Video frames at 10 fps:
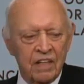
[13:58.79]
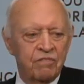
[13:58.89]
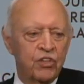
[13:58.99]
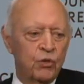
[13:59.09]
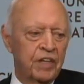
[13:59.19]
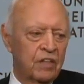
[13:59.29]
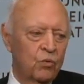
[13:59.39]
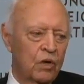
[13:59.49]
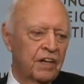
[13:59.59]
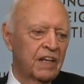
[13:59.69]
If Dewey
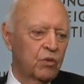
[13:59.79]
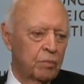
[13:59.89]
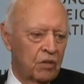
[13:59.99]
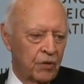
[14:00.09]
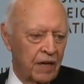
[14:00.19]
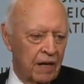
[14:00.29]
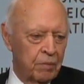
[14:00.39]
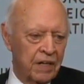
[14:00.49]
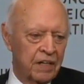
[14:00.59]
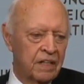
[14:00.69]
had won, he would have been
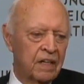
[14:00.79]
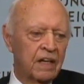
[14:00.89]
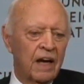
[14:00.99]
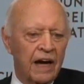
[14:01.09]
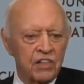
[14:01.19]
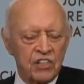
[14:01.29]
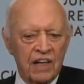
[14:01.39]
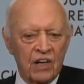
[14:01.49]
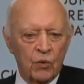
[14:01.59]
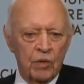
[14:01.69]
renominated.
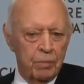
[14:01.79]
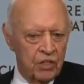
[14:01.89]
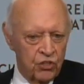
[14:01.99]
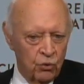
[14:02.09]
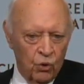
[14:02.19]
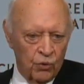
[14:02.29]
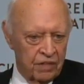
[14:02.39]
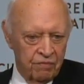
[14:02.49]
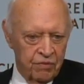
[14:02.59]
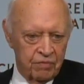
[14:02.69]
Eisenhower would have been too old
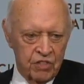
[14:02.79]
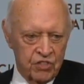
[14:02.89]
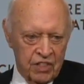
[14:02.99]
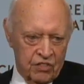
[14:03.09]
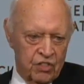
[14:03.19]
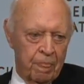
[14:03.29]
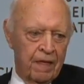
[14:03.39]
in 56.